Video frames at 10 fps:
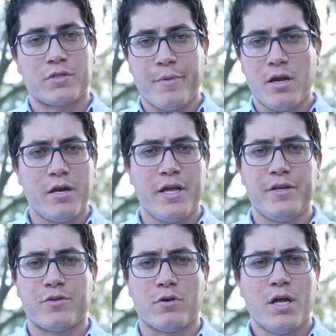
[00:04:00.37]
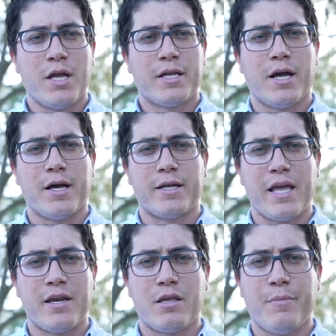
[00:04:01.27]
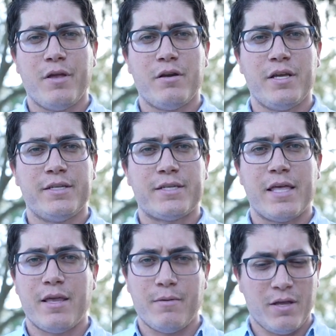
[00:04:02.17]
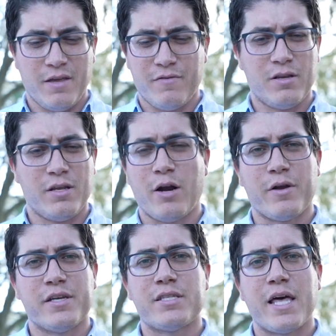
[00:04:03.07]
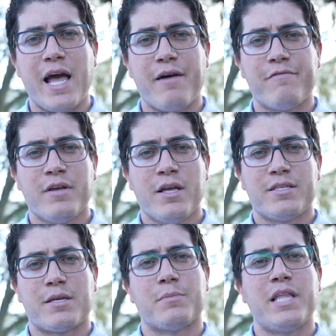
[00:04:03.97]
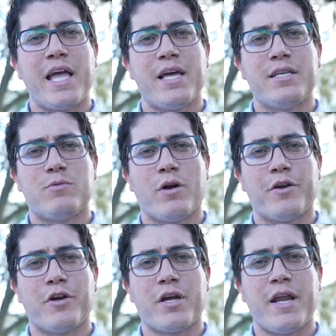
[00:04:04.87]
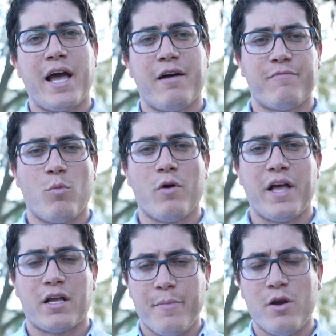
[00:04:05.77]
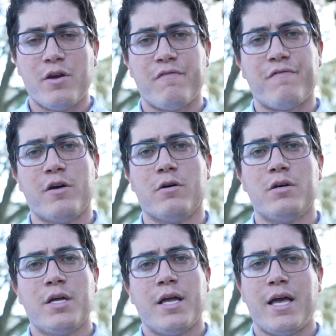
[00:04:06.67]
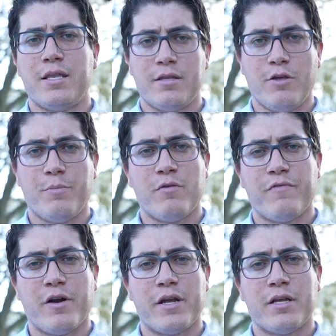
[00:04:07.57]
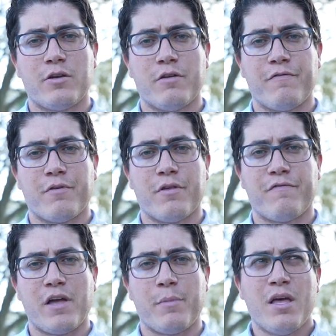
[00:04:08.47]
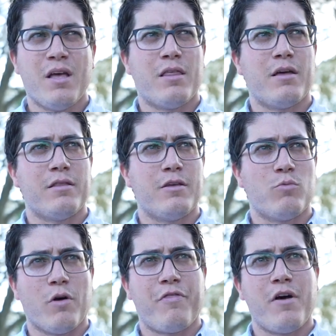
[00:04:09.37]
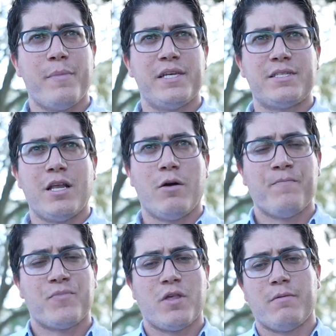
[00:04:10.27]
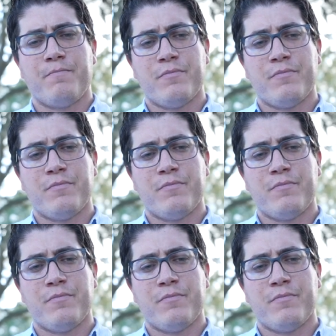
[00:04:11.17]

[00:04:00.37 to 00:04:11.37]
communities or uh, gated communities, and then even areas that have some land where you're going to have more of that community feel, and they'll be very good for the family. The, the rule of thumb is, you know, the